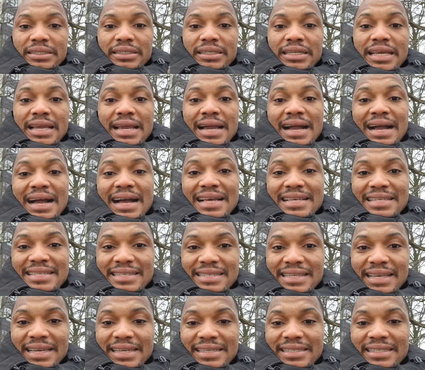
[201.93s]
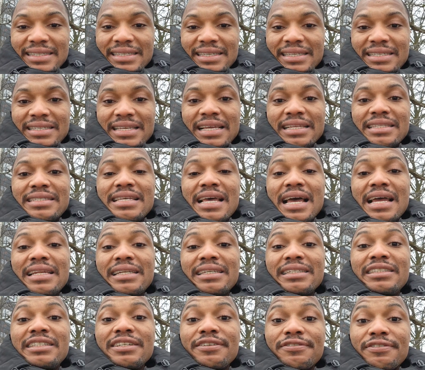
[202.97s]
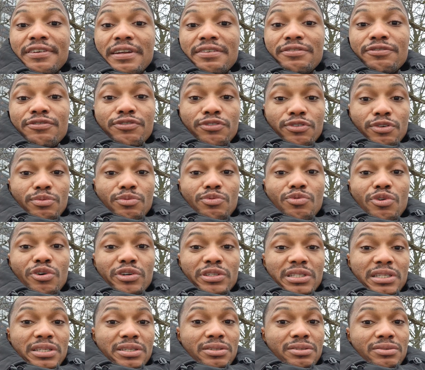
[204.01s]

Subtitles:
their accent is entirely different from what